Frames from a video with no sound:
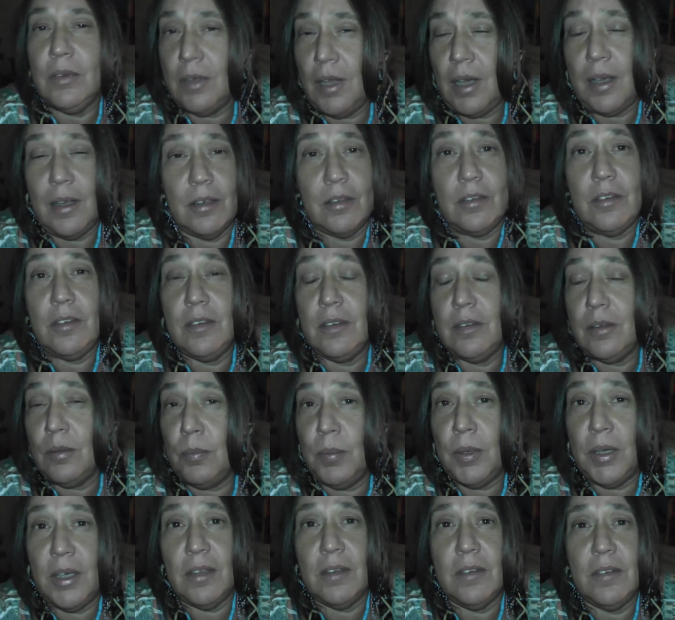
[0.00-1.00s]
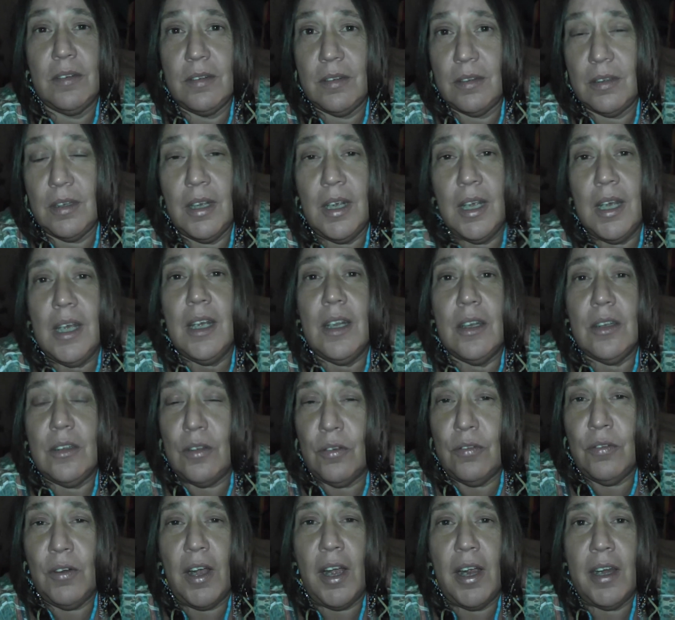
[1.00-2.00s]
That's the biggest
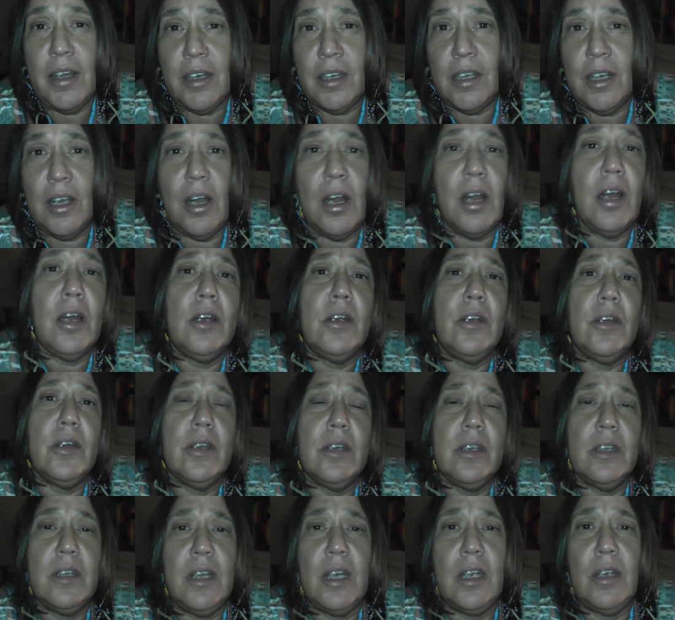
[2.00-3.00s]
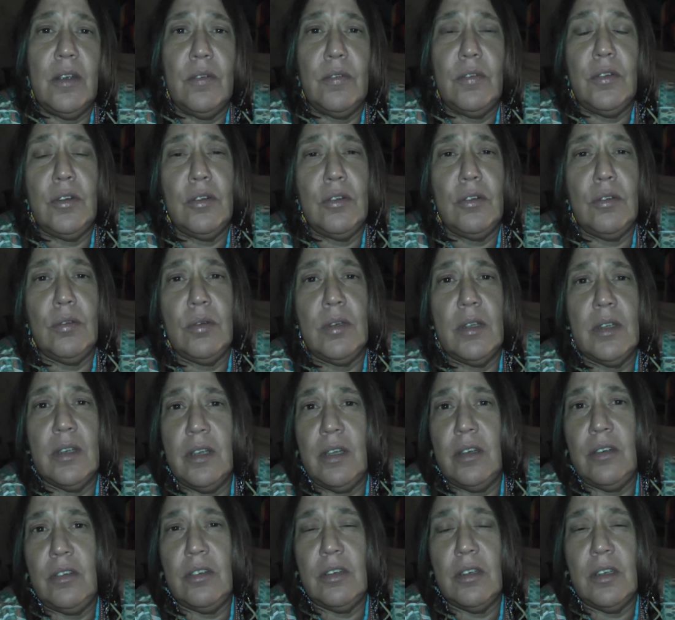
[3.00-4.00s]
divide and conquer. They have used
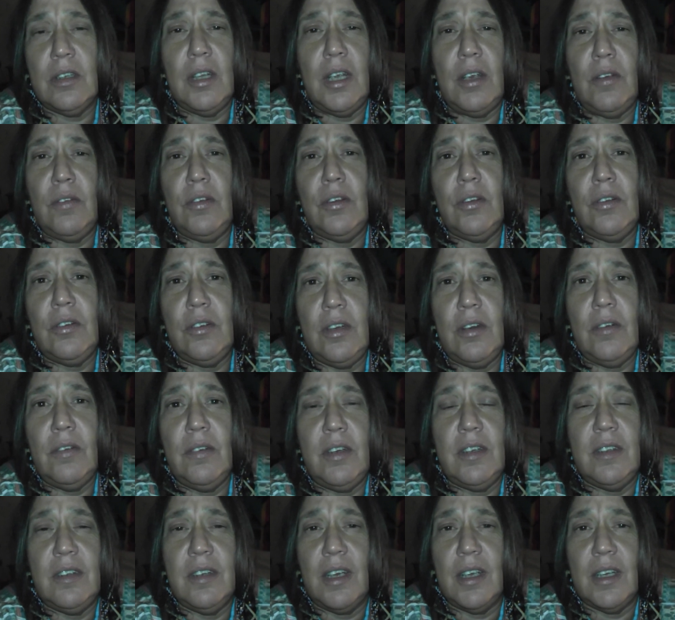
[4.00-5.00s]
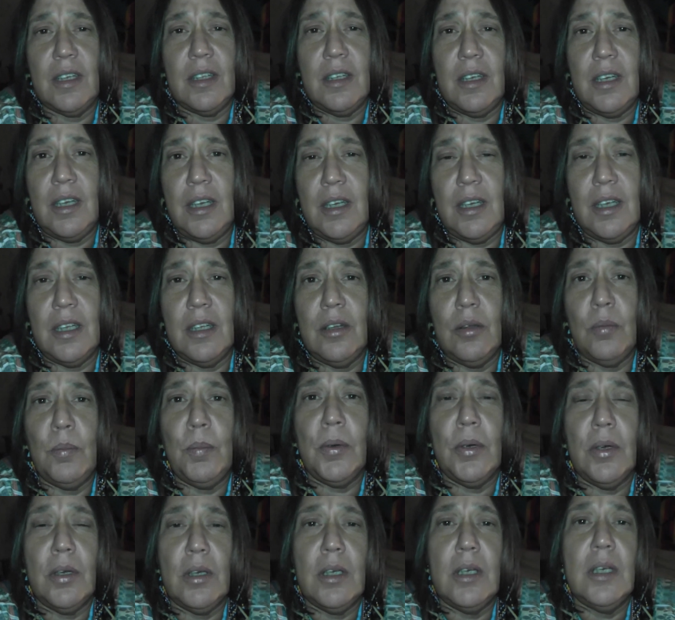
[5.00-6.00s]
religion. They've used every technique in the
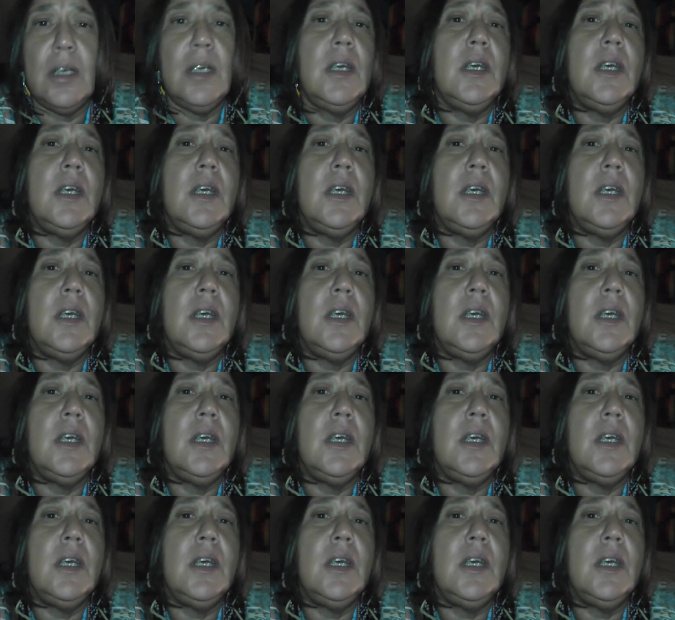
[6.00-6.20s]
book